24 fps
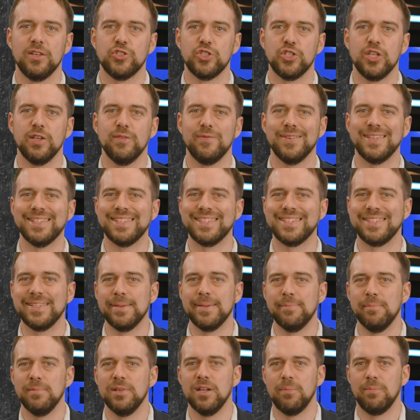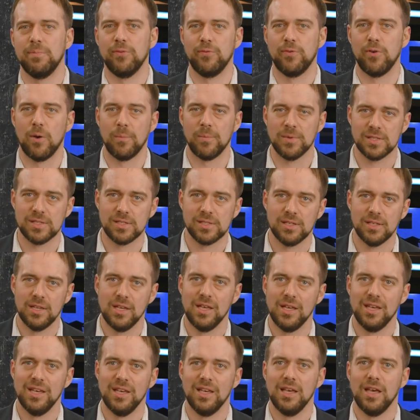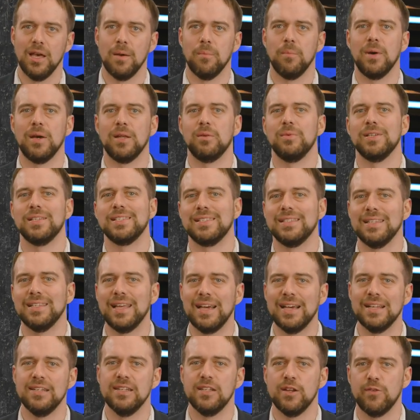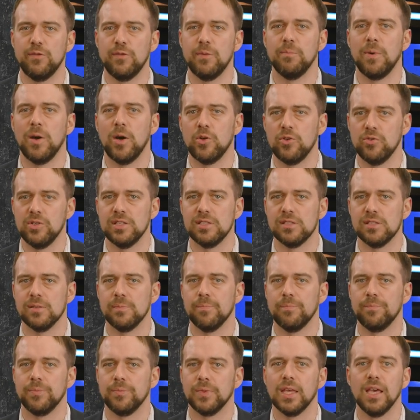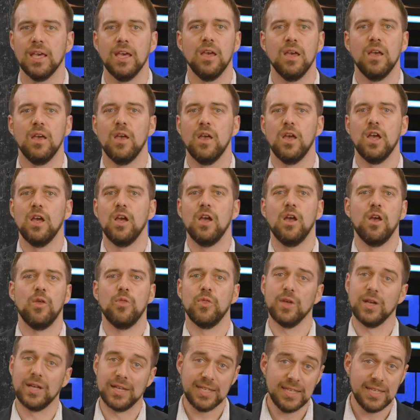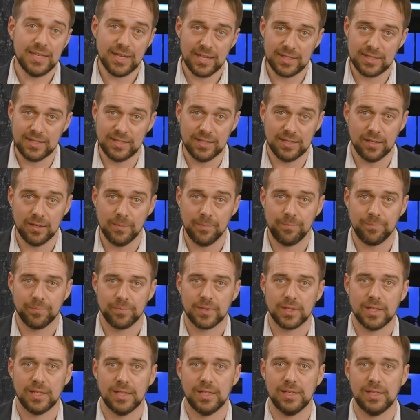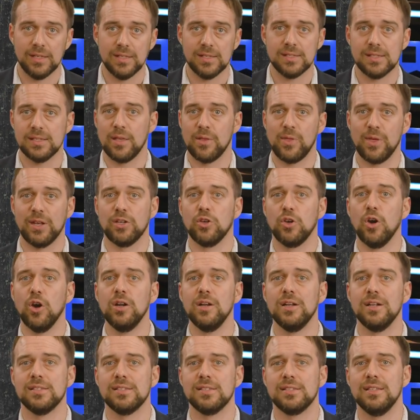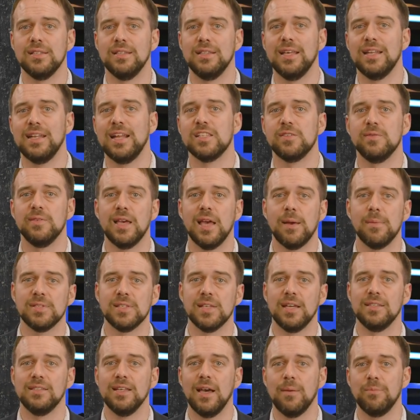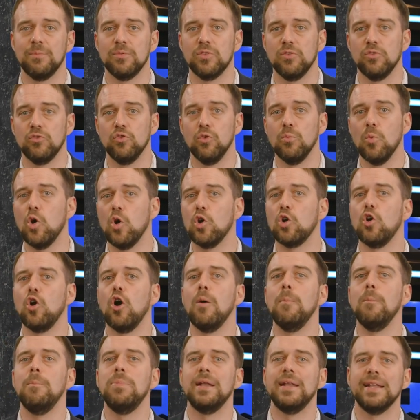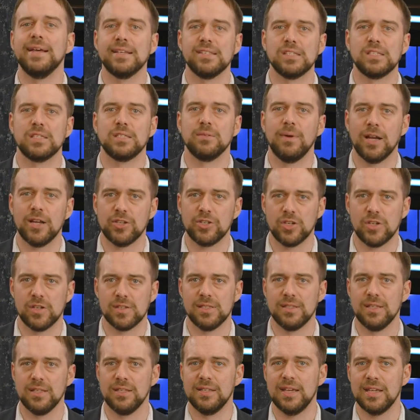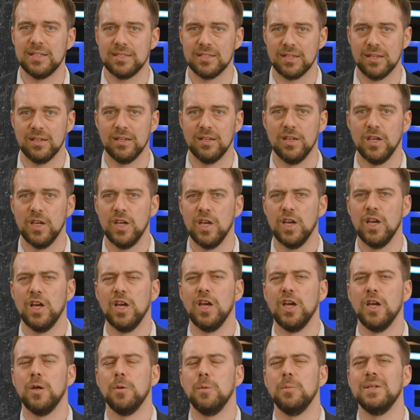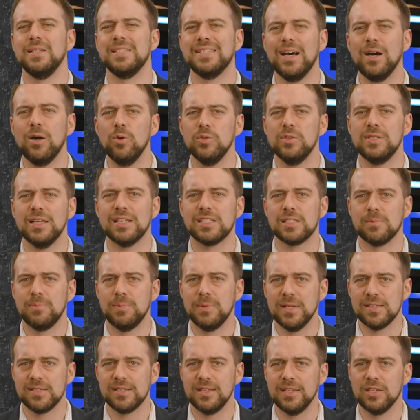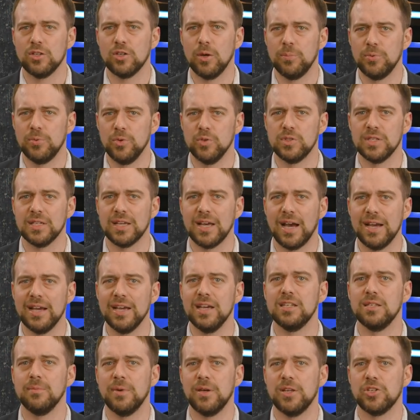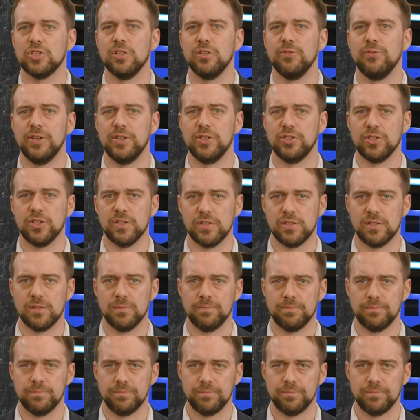achieve similar performance, but with slightly different boundaries. The key idea is that kernels let SVMs adapt to more complex structures in the data without explicitly computing higher dimensional features.